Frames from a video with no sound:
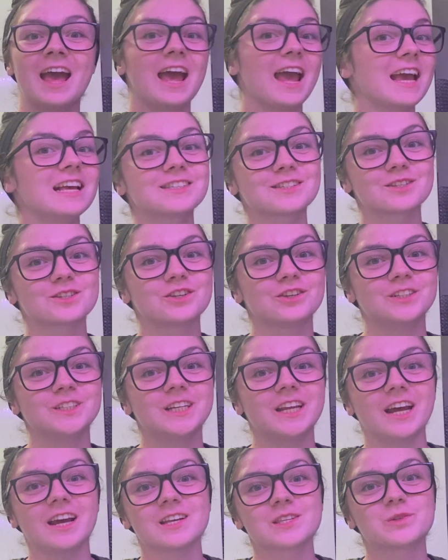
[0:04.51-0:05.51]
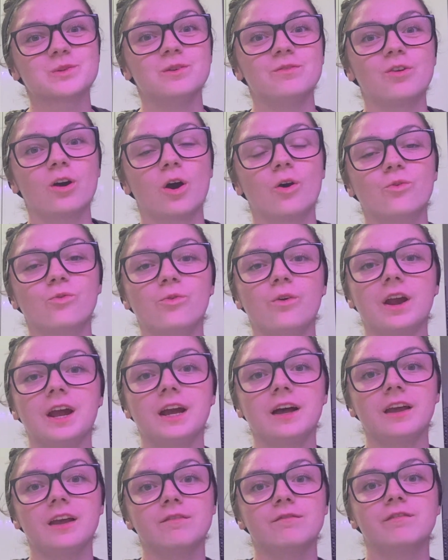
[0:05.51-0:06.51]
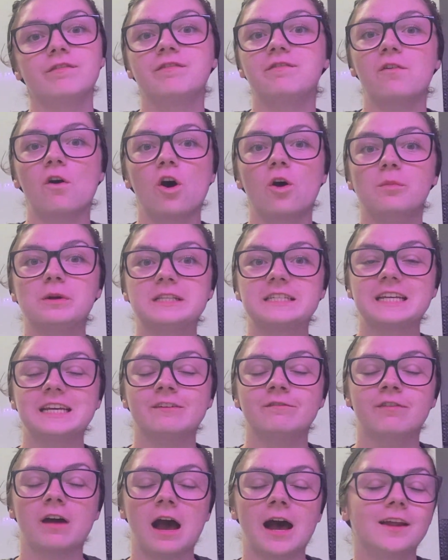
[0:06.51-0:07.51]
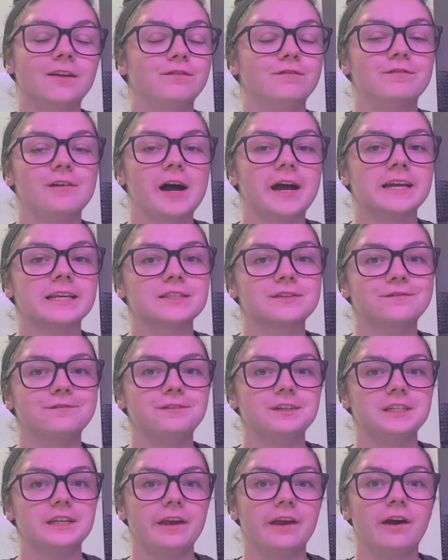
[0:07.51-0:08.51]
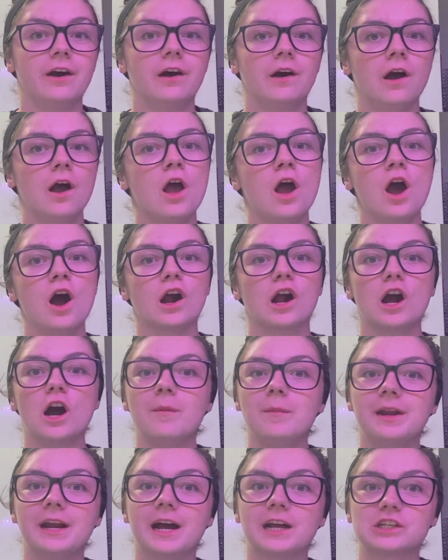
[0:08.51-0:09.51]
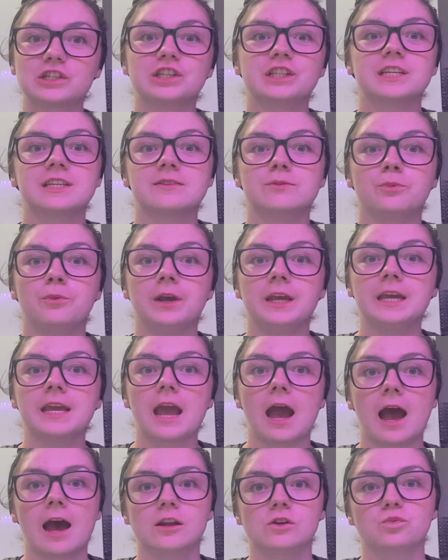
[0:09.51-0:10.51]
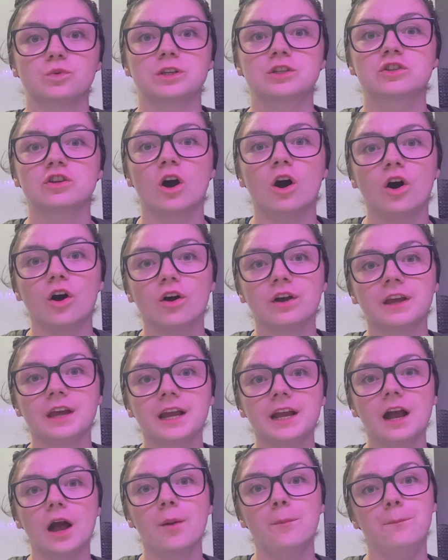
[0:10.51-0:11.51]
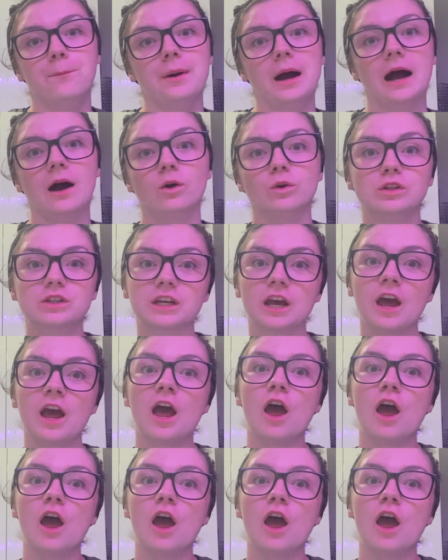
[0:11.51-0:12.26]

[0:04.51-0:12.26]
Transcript: It's Sunday, so we've got a really informative advice video coming at you this week, and we're talking about